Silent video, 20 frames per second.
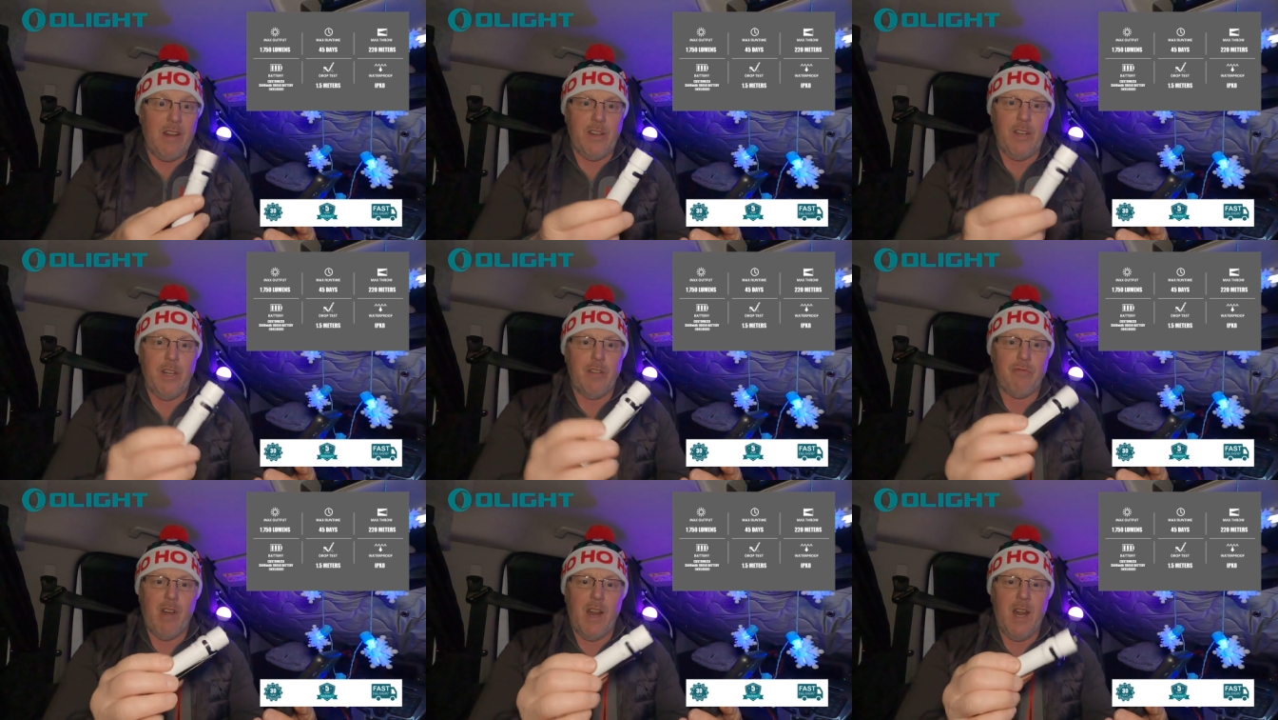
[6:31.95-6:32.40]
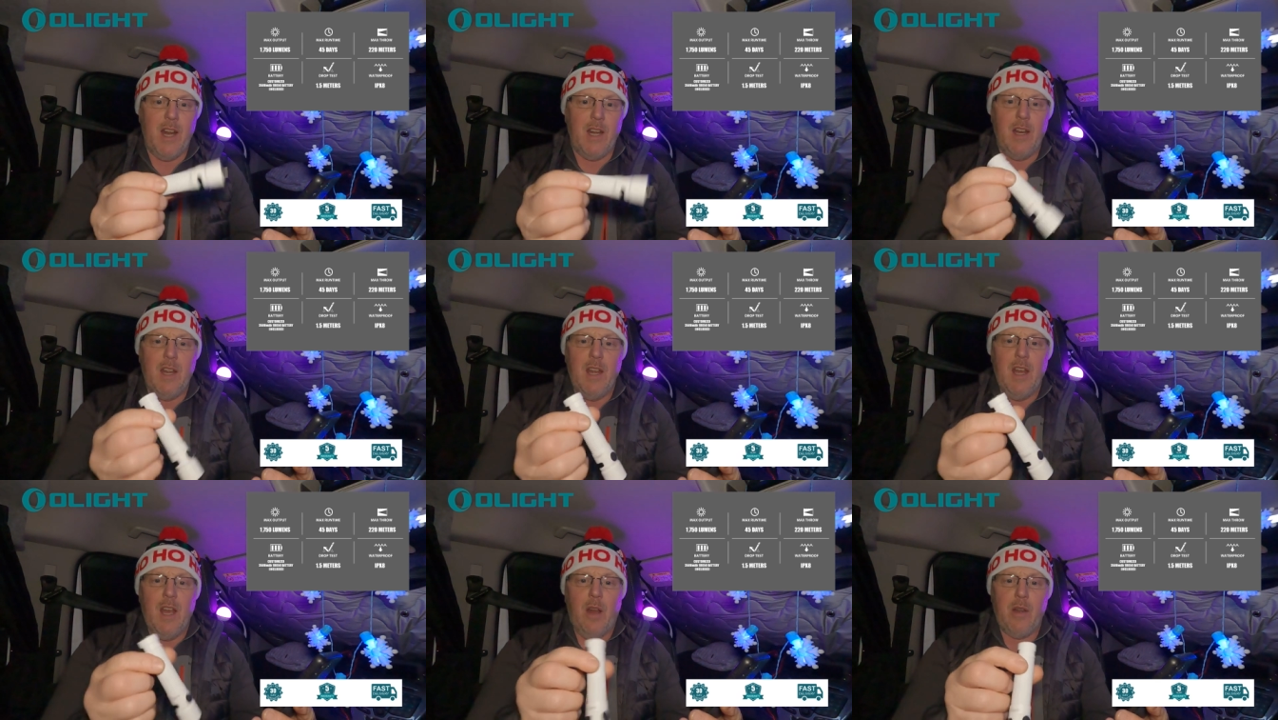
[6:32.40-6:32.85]
in the rain,
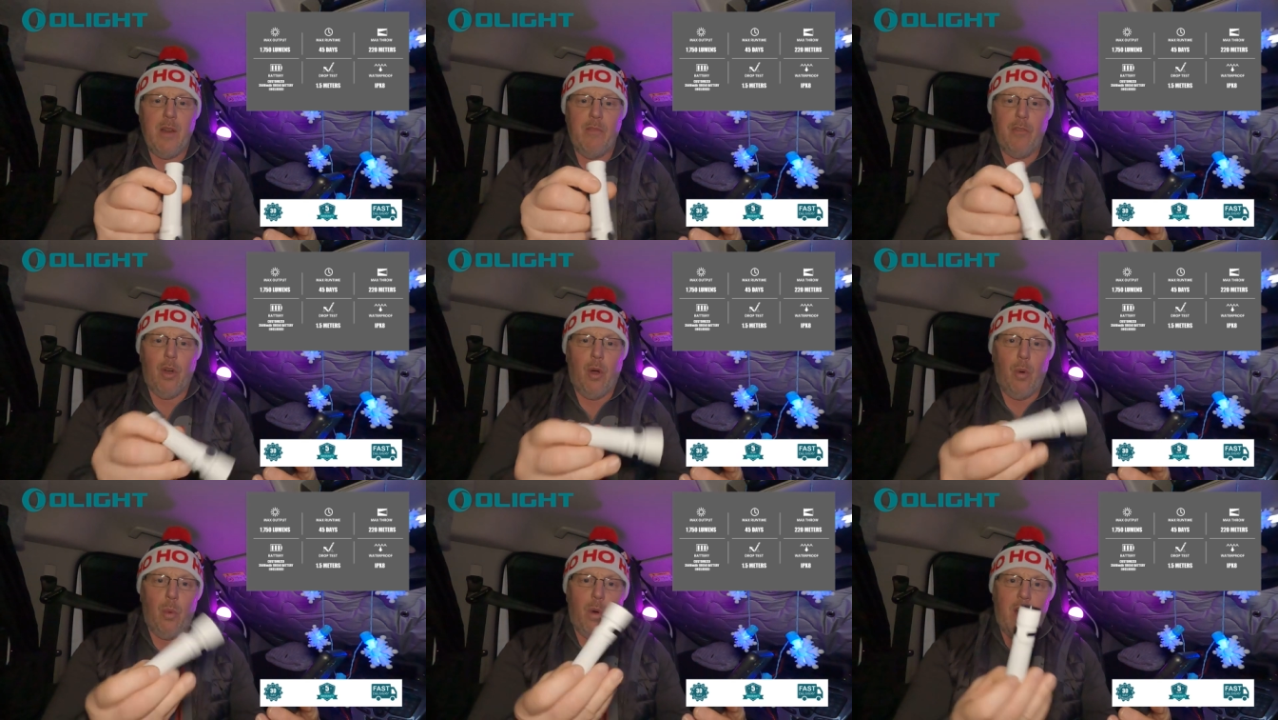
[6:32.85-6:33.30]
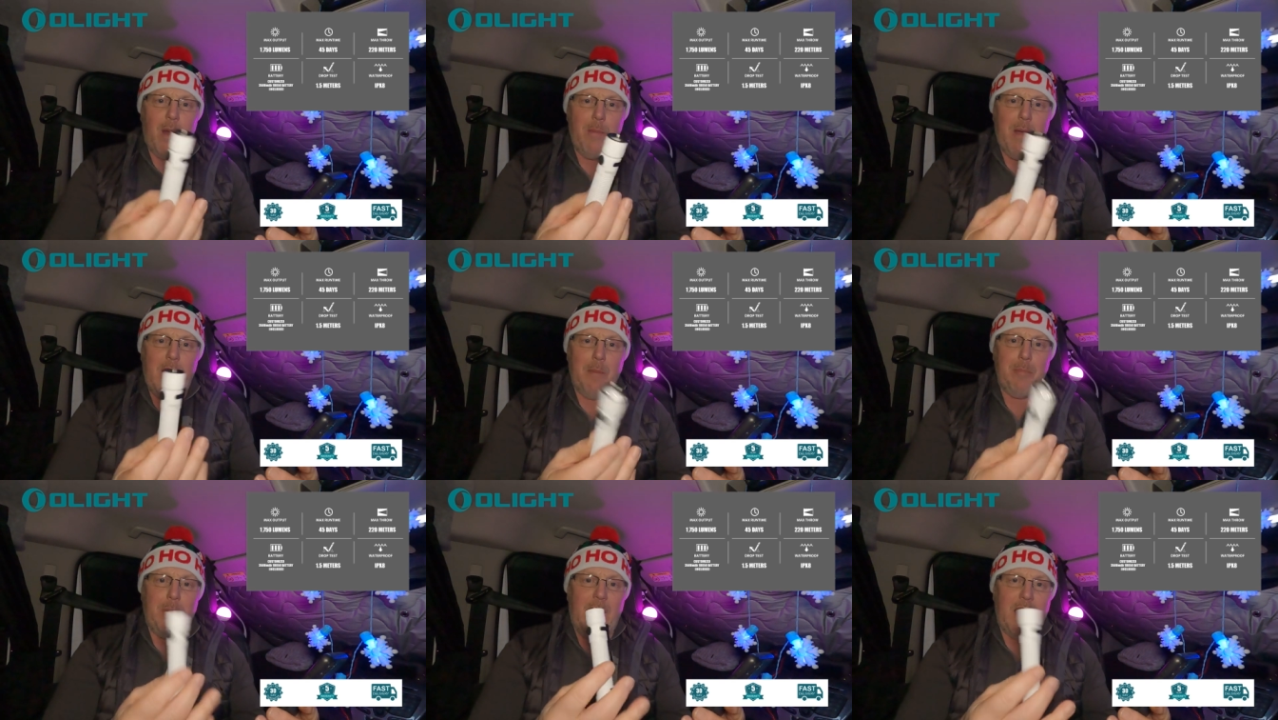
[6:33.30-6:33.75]
and you haven't got to worry
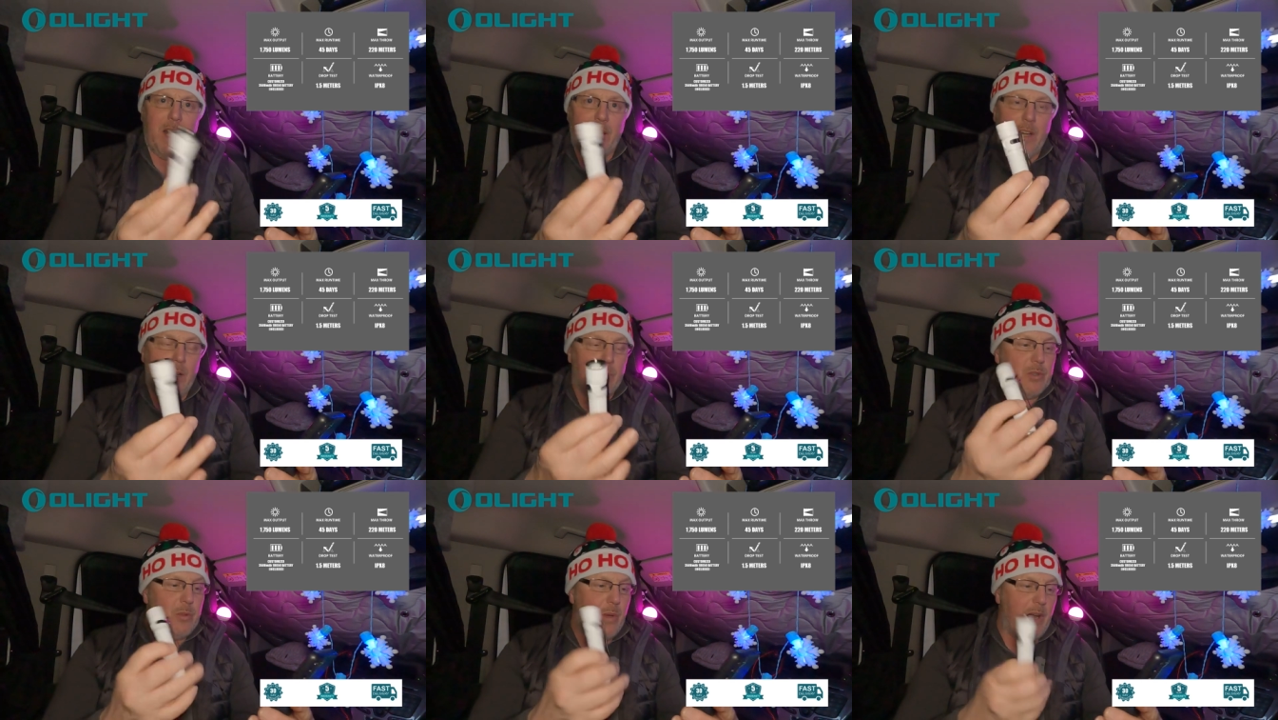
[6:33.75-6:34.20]
about it packing up.